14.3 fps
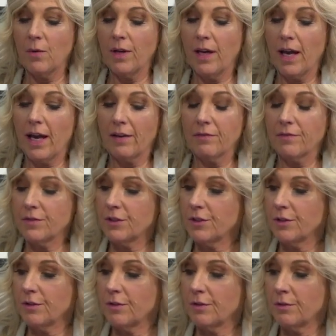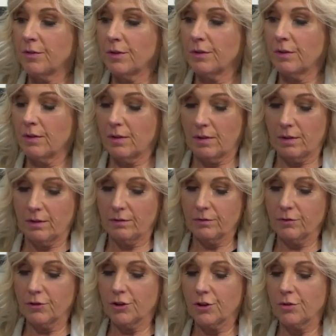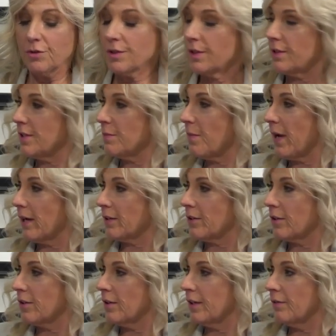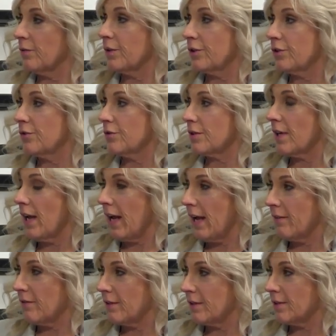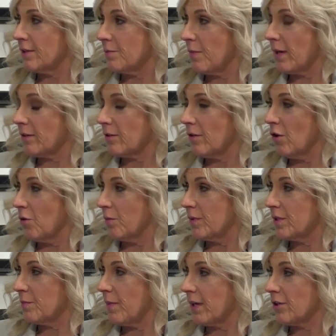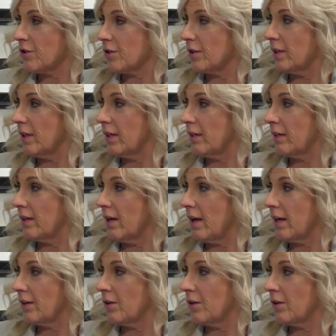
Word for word: we have to choose an inspector, if we choose to have an inspector, a home inspection. And I